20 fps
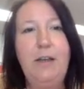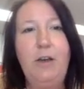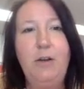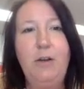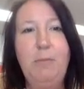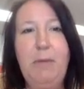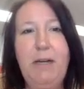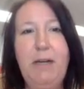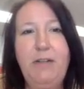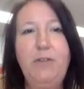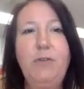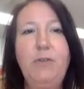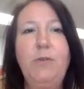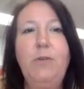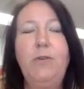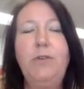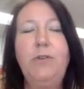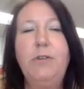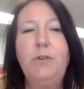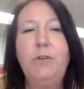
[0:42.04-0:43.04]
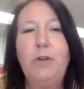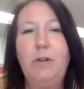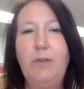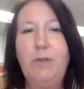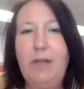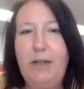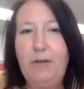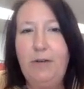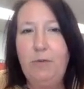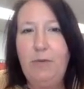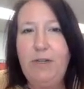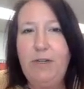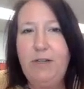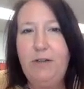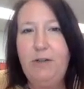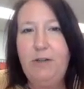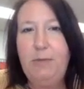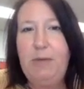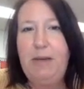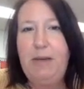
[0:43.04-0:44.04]
Go to modules, scroll down to
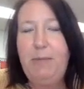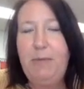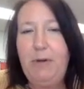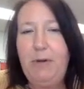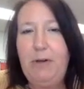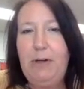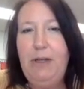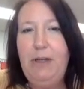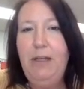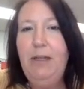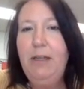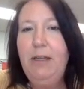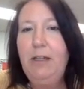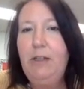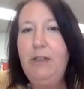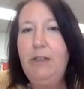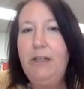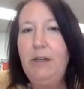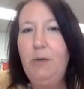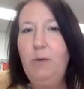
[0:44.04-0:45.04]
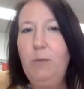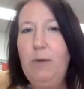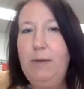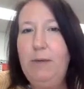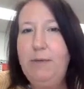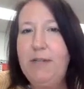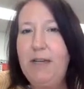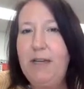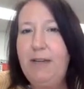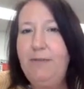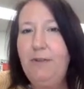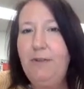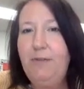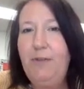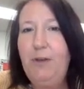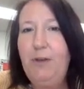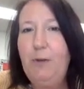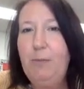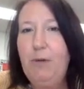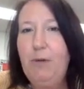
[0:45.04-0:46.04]
research paper, click on website for
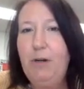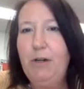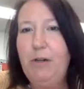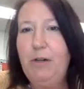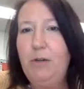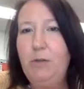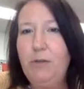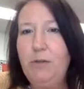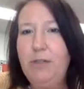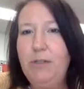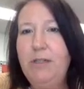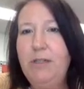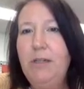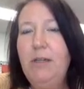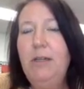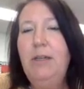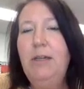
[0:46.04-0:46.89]
film articles,